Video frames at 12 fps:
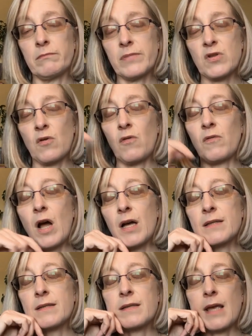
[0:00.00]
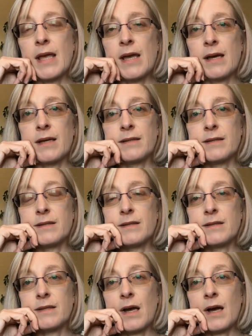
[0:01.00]
scroll rods,
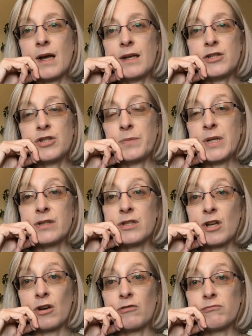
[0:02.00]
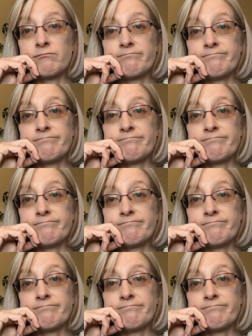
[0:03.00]
and I should be good to go.